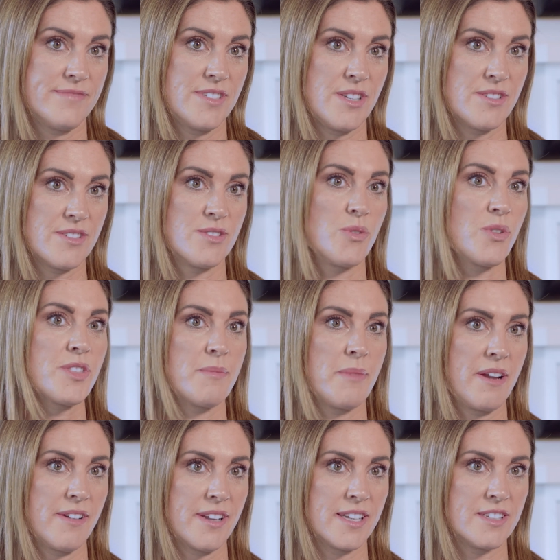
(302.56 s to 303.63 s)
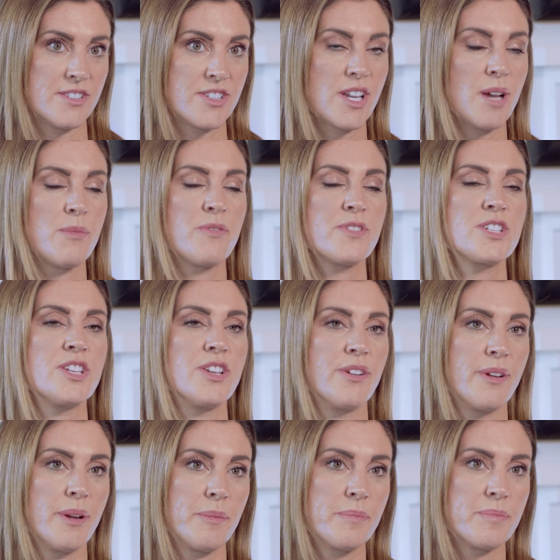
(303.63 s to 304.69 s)
She's North American. She'd come over to
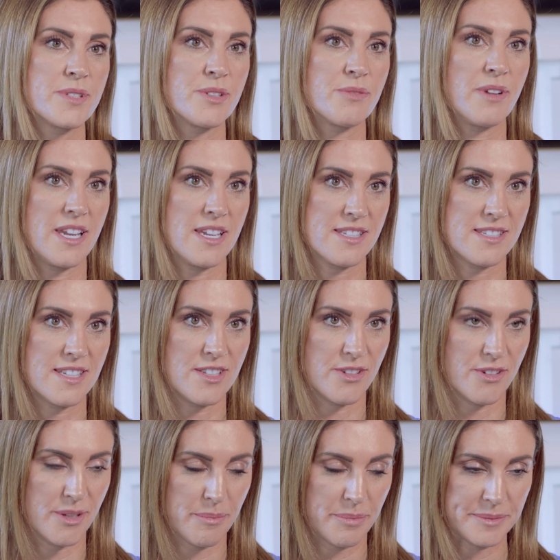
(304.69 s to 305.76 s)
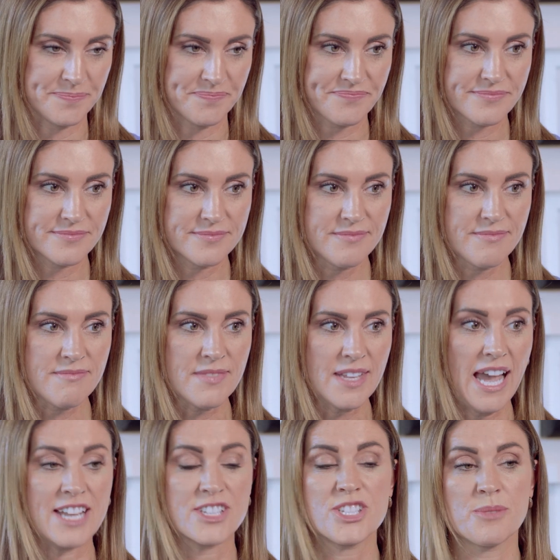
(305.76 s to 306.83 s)
Europe to race in Europe.
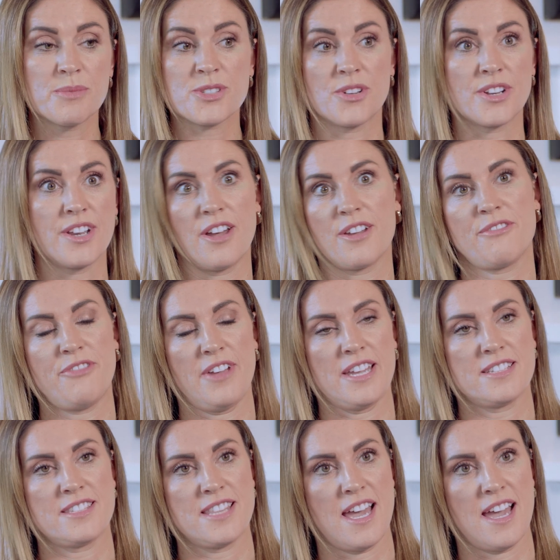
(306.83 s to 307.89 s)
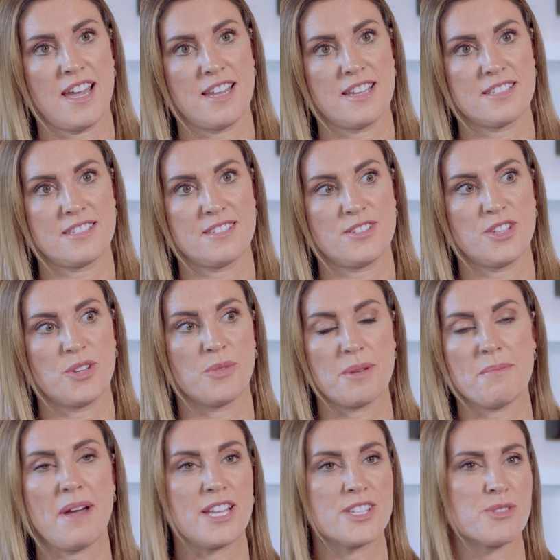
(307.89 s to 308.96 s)
And she was on an outfit that you would
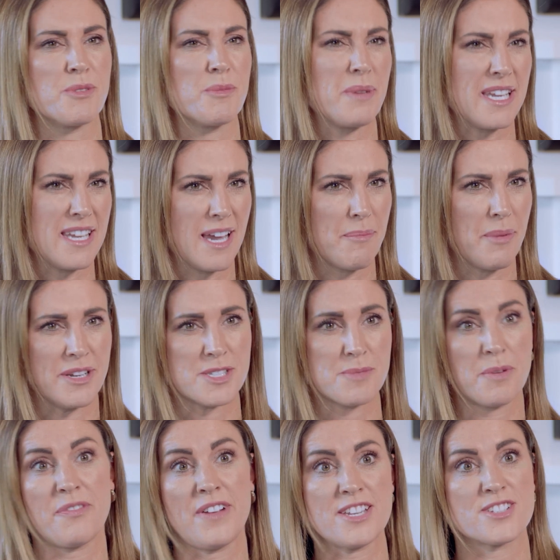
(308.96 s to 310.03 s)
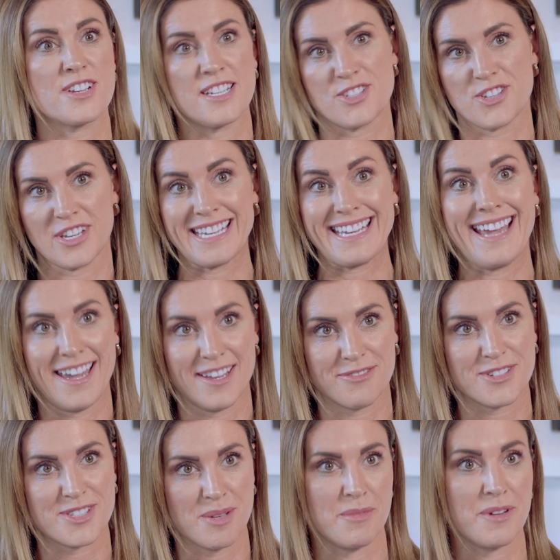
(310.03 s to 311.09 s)
imagine would be about as professional as you can get
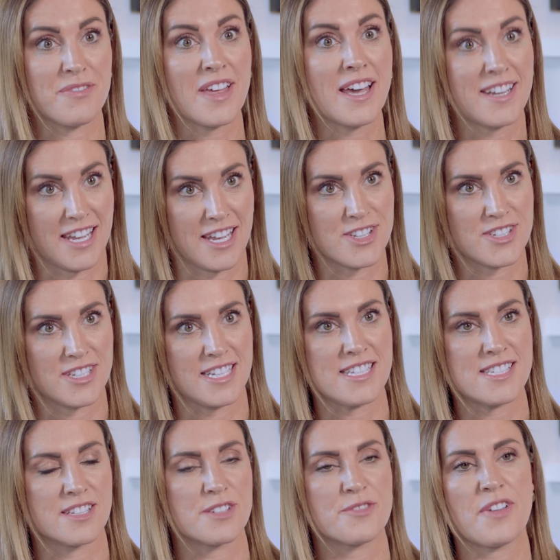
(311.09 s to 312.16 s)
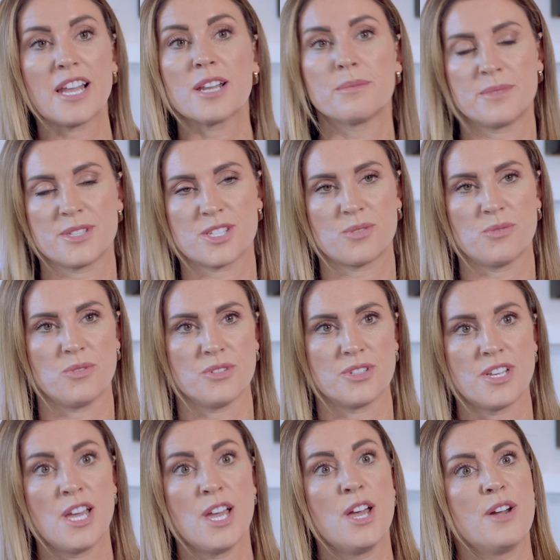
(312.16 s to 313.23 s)
for someone of that age, at least, a development
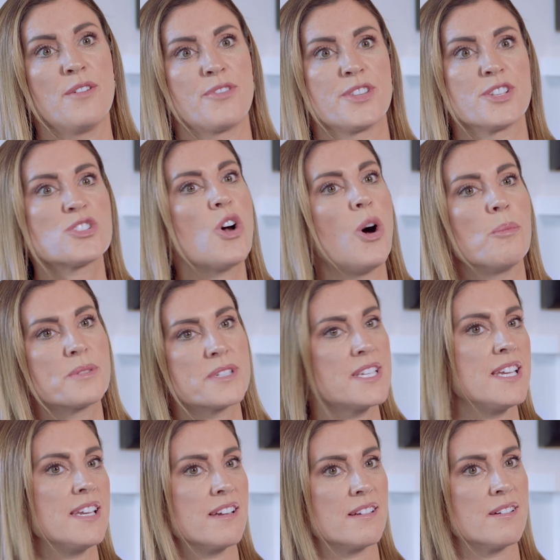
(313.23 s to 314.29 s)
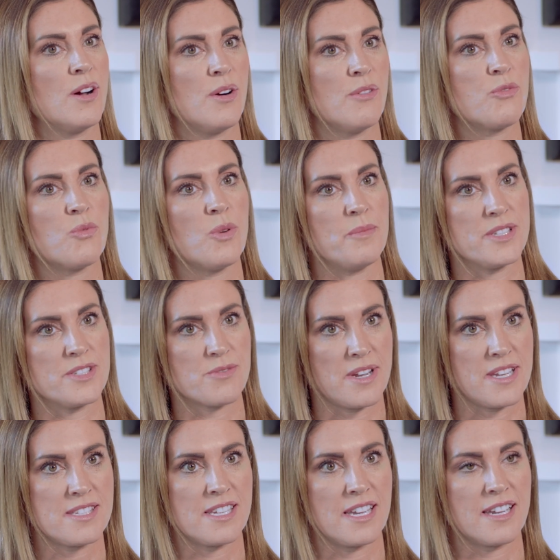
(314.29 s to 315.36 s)
squad for the top tier of women's
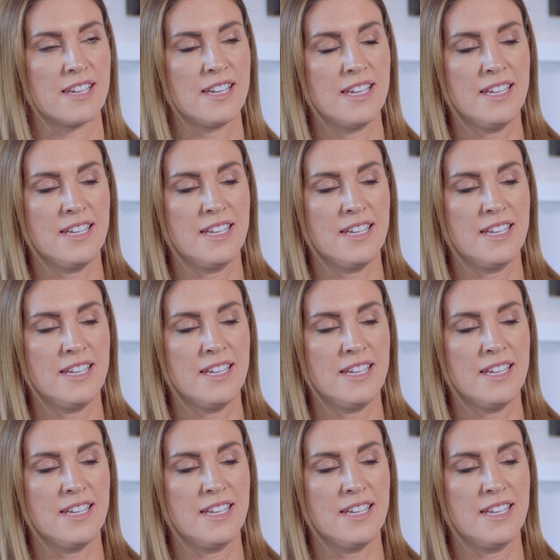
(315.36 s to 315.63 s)
racing.